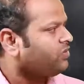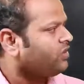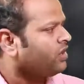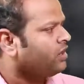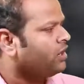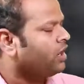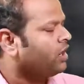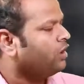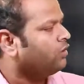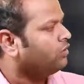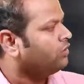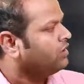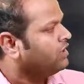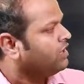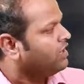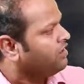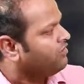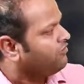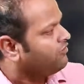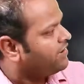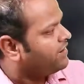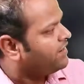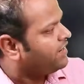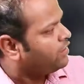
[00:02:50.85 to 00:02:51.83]
Now,
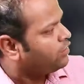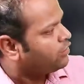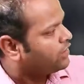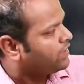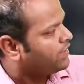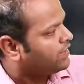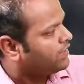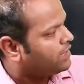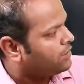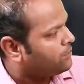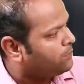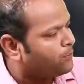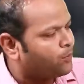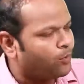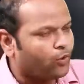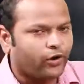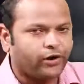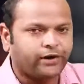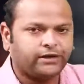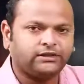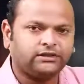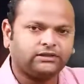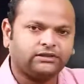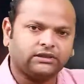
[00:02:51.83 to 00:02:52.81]
when I locate a
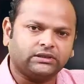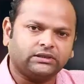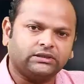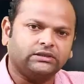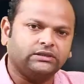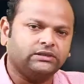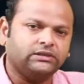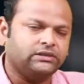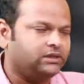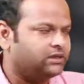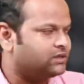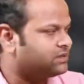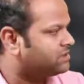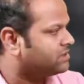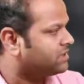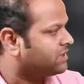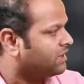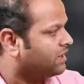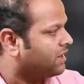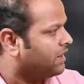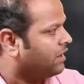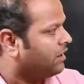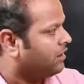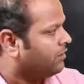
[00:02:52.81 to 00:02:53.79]
point in this
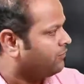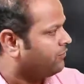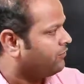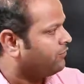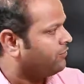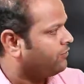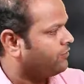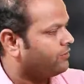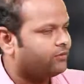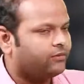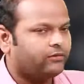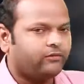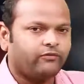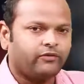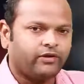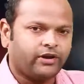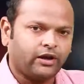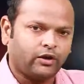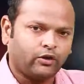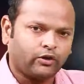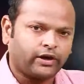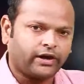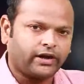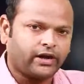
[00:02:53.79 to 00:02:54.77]
graph, when
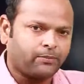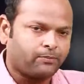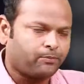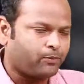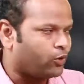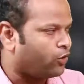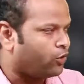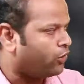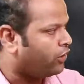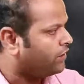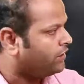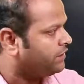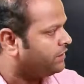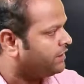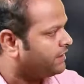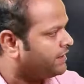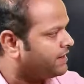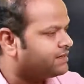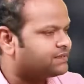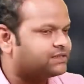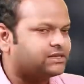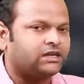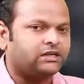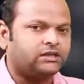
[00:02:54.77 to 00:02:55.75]
I locate a point, it
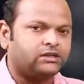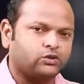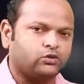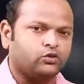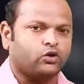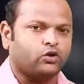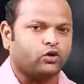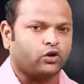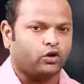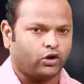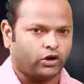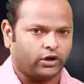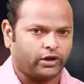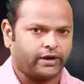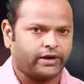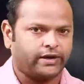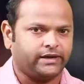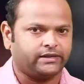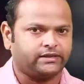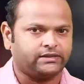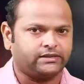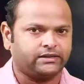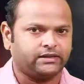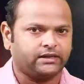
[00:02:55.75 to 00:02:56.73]
has got two
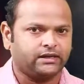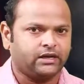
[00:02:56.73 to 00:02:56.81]
coordinates.